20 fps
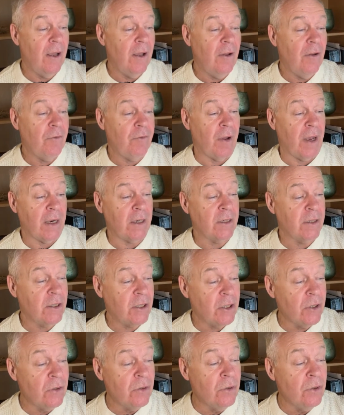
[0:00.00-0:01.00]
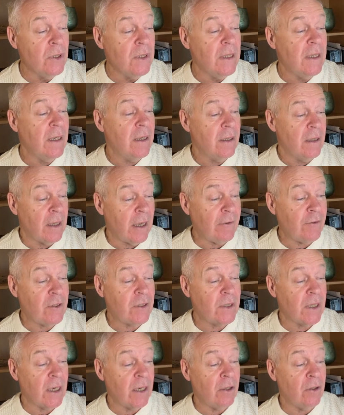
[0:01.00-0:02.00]
Factor 2,
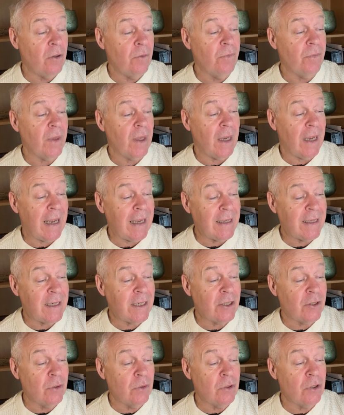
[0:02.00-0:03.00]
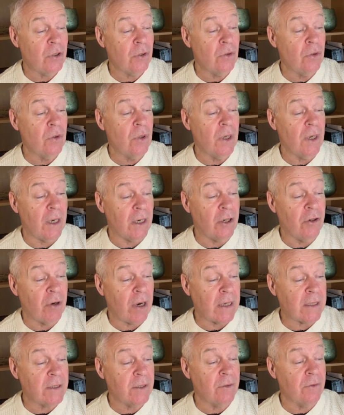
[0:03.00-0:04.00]
lifestyle, antisocial,
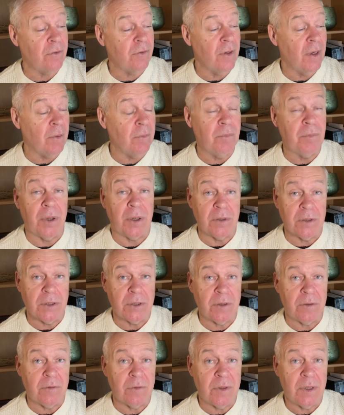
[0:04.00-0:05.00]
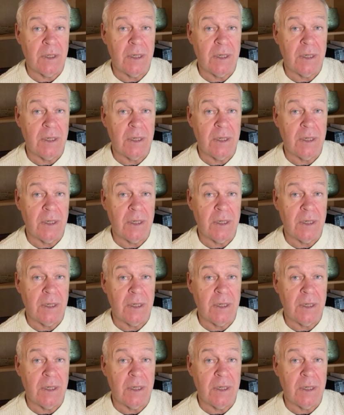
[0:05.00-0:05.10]
aggressive, impulsive.